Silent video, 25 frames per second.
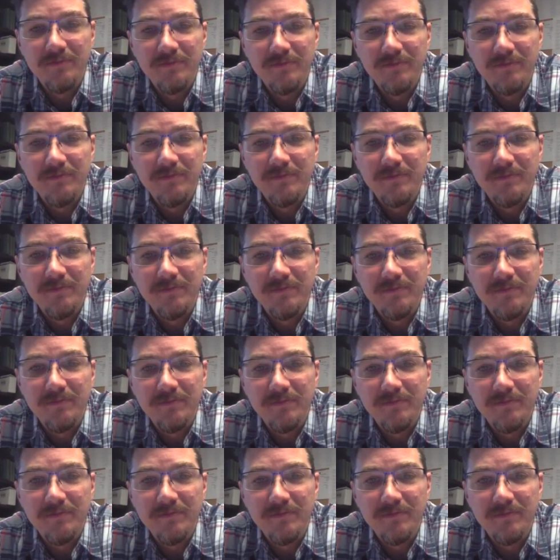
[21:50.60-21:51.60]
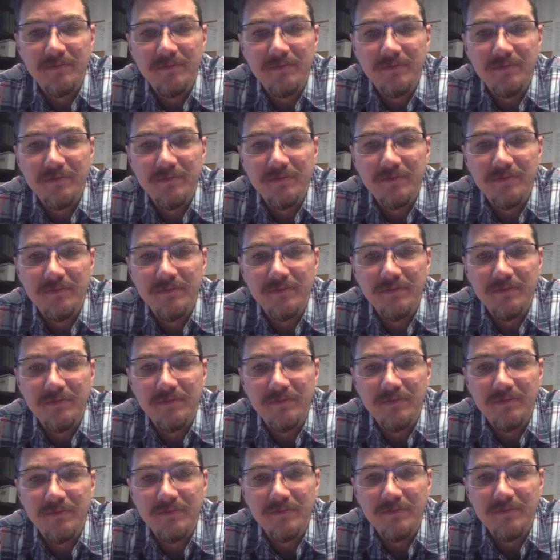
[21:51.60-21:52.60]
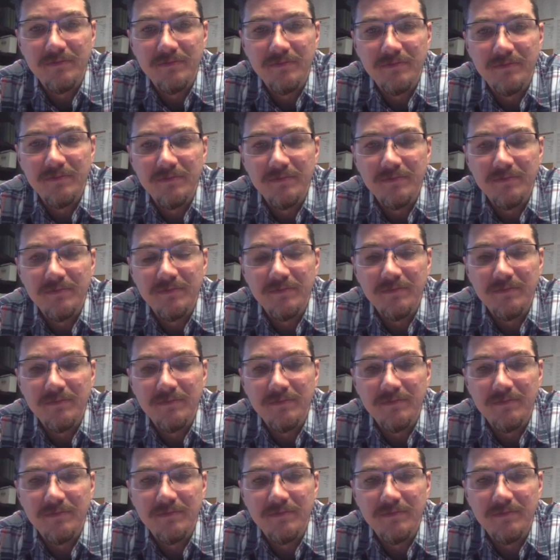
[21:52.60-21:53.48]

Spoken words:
Nothing is said.